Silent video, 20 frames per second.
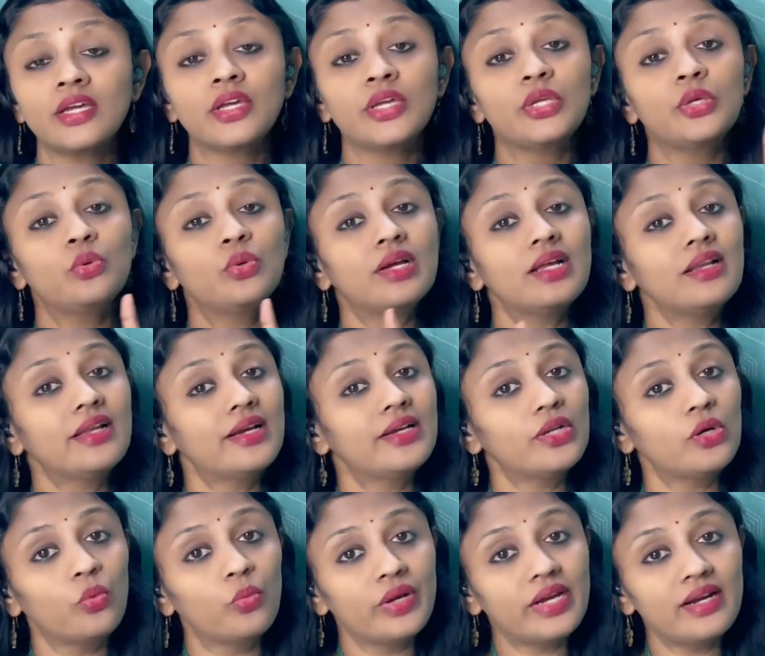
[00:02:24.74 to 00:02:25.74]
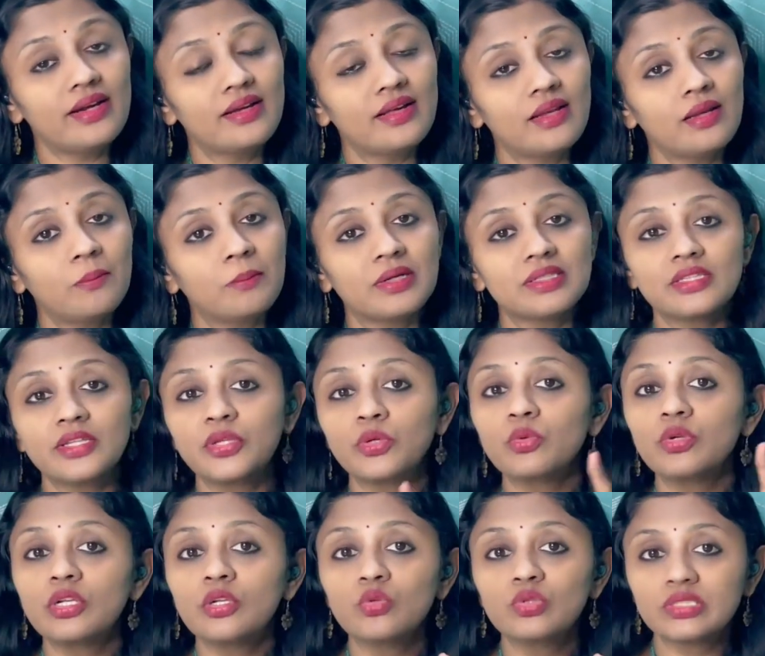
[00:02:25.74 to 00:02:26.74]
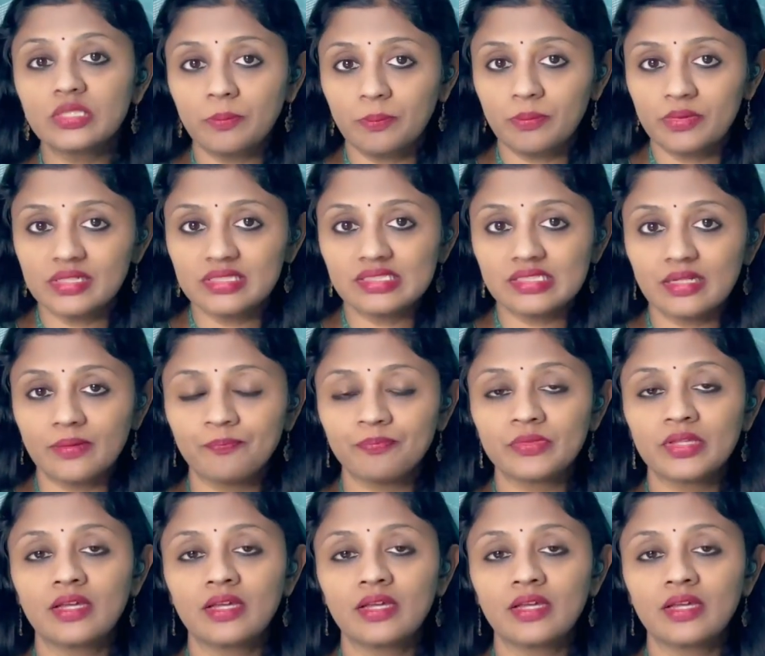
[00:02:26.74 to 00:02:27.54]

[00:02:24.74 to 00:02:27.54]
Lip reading: you can get your way done, but then you will lose a person.